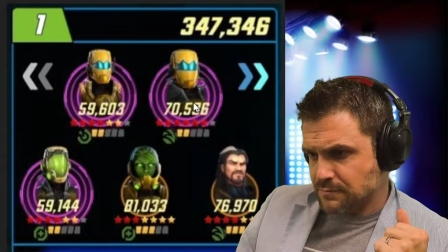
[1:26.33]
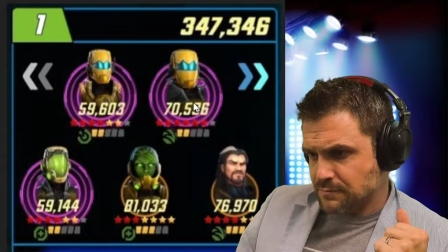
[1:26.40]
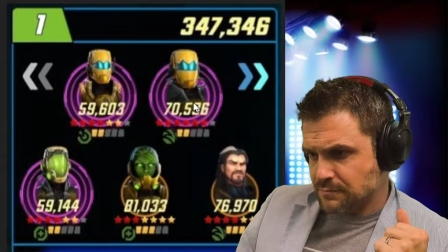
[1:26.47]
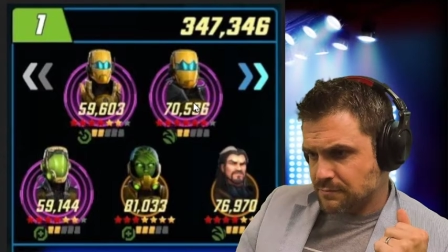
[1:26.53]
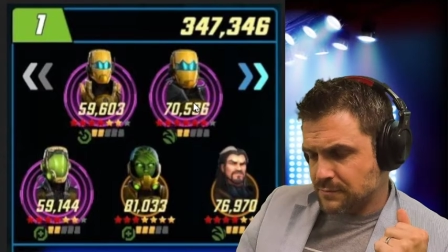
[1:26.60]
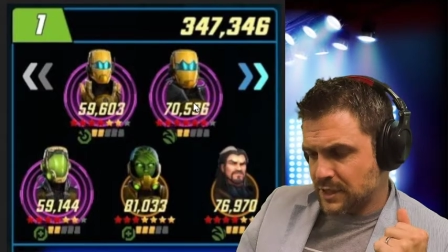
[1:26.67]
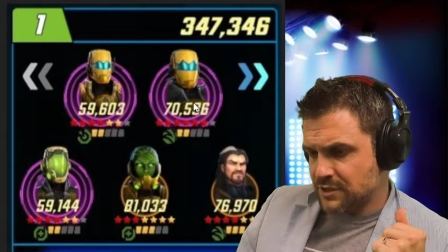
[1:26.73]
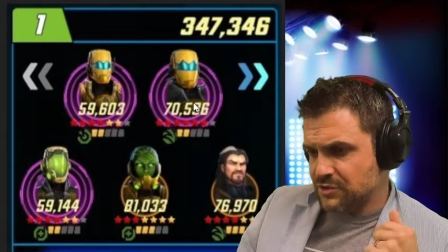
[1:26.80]

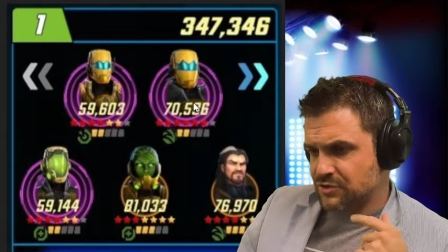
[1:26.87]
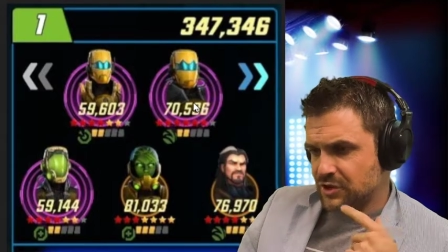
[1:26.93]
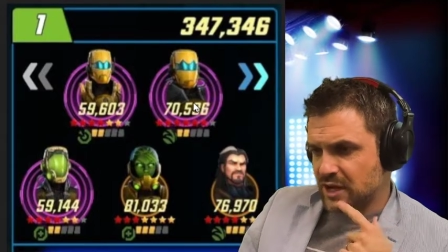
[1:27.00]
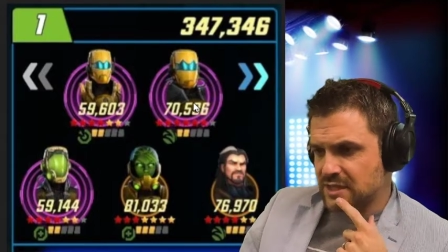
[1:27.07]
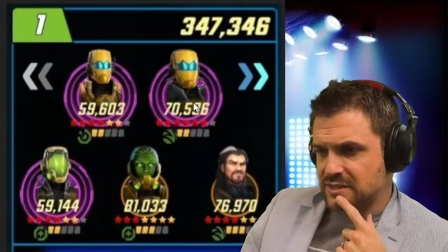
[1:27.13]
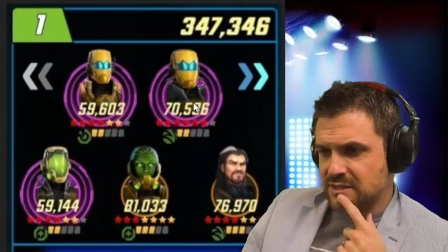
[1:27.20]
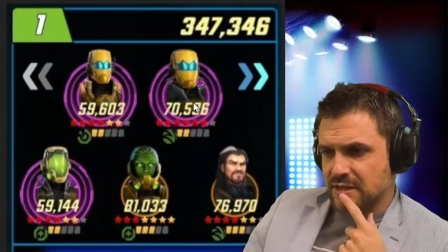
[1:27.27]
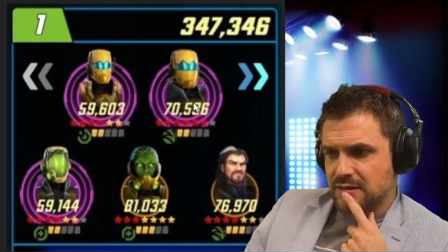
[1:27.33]

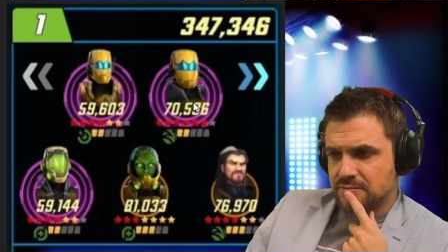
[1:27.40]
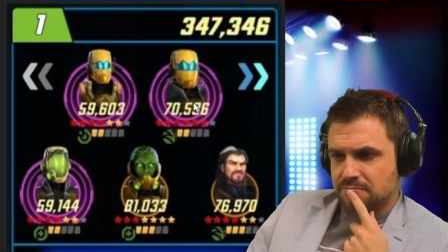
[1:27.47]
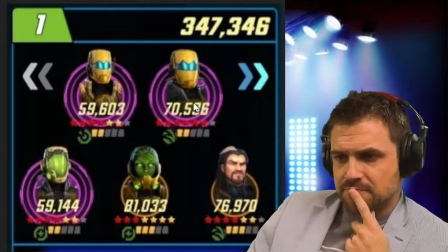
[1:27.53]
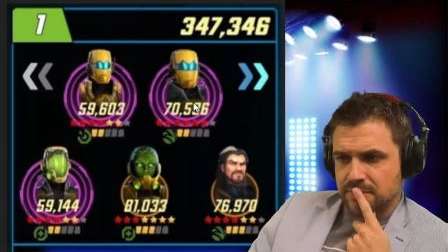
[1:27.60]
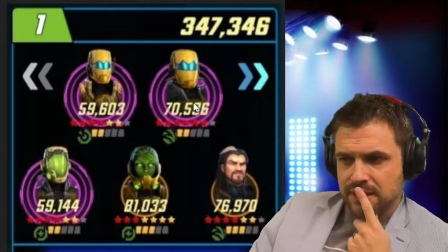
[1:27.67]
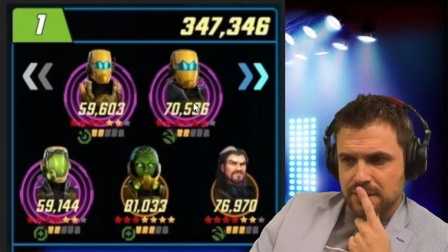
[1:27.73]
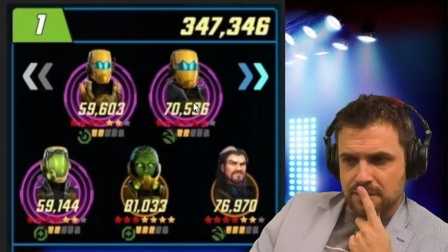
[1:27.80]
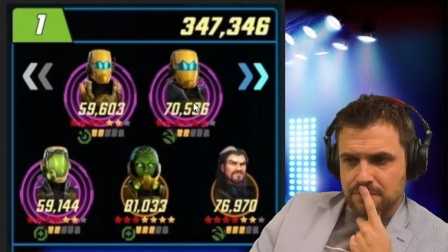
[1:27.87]
Monstrosity?
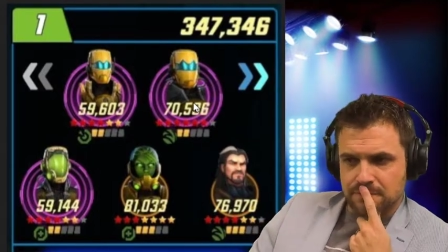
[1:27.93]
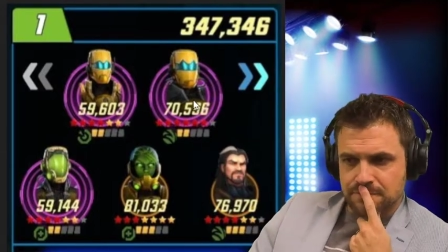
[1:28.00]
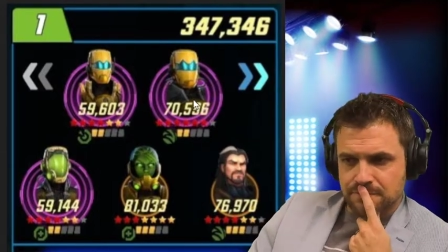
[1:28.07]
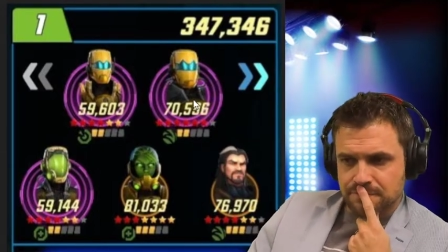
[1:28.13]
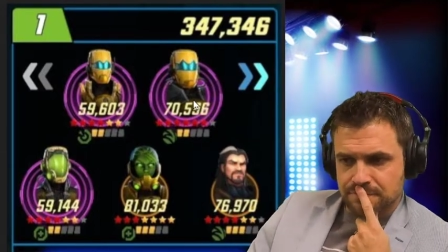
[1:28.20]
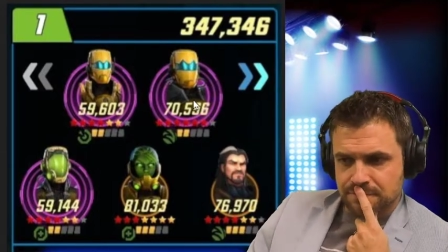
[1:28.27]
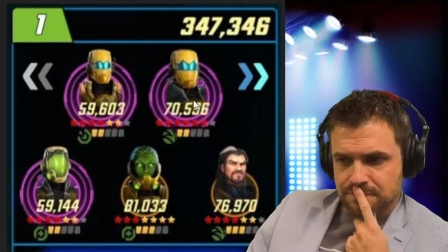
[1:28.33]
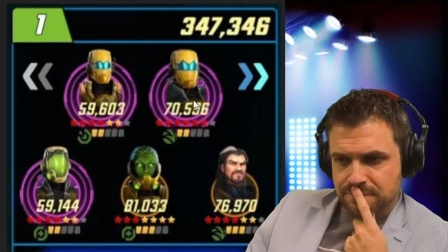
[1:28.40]
No.
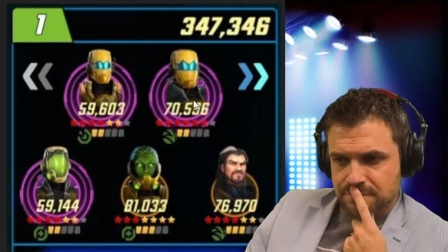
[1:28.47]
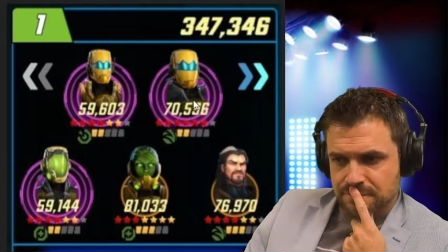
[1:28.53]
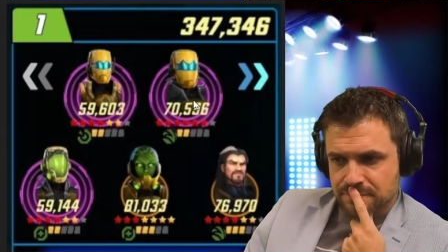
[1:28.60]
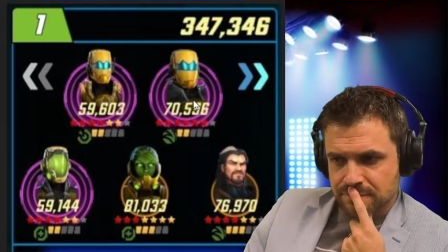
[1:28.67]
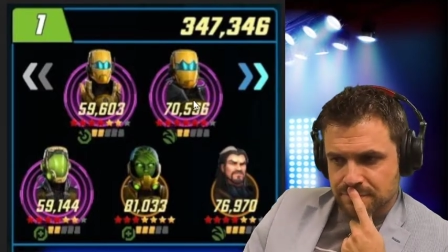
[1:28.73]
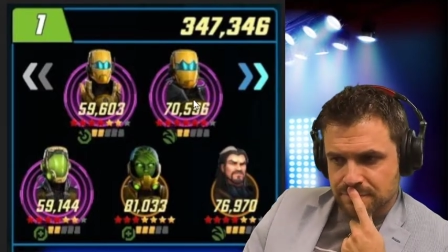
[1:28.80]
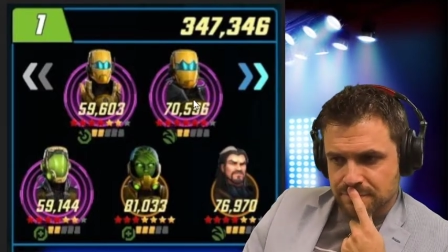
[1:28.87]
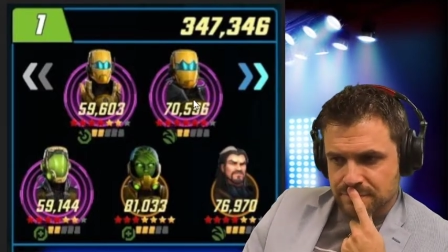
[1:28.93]

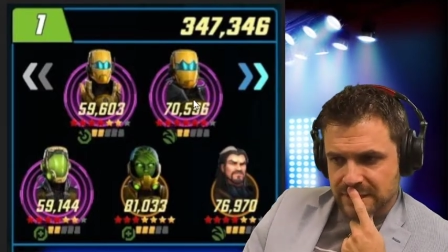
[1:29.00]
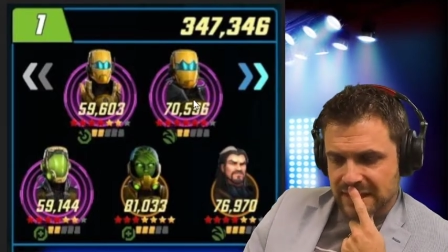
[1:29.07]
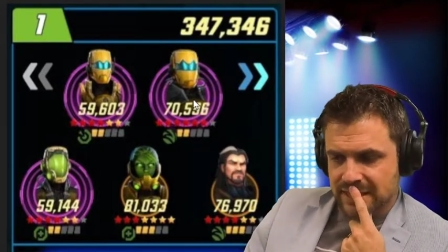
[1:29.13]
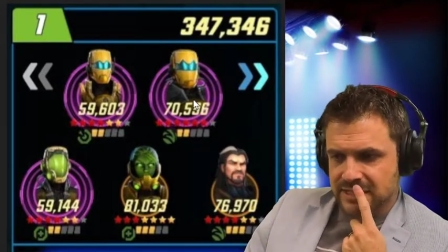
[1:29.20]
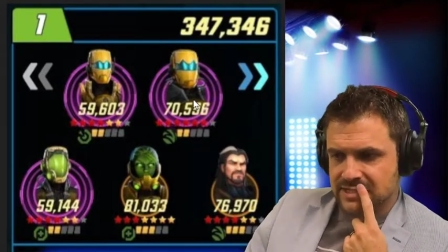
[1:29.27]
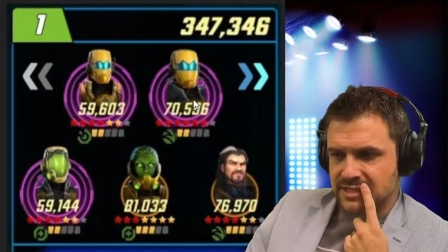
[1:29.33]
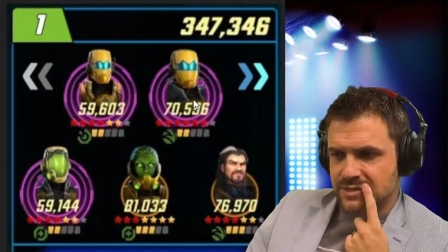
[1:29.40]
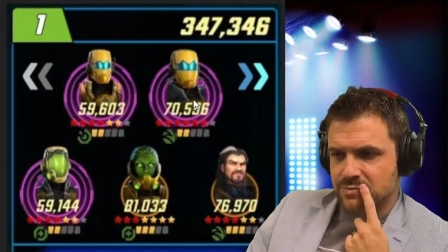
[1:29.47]
I
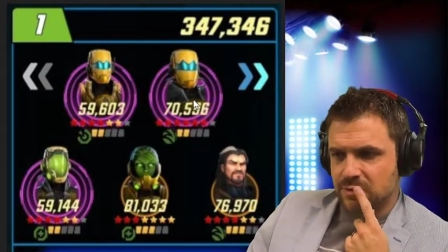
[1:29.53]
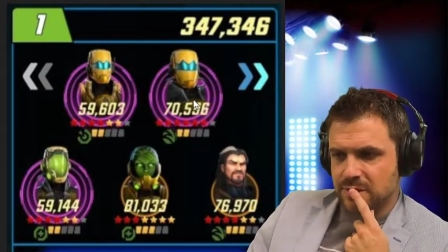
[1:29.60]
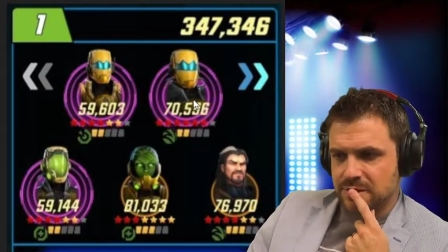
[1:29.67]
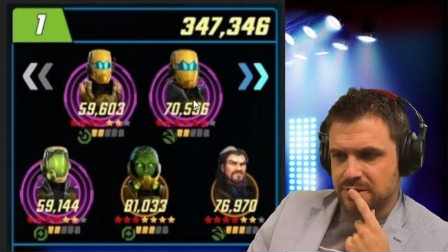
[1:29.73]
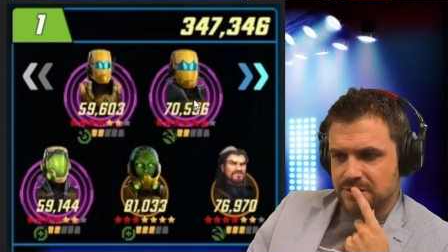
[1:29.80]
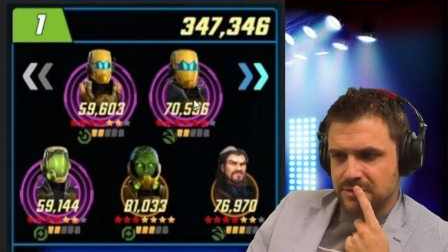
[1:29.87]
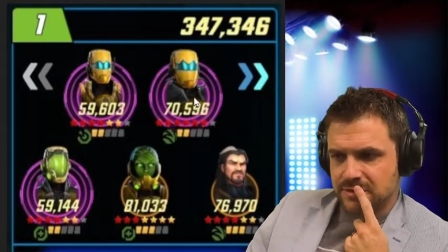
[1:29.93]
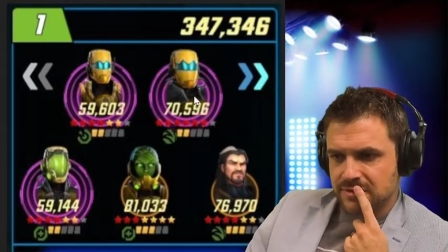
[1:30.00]
guess this
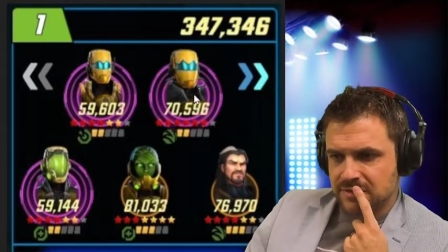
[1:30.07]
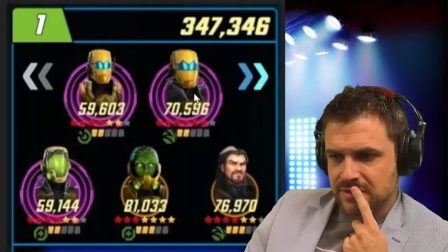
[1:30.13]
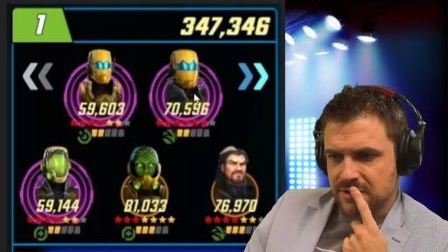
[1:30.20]
works.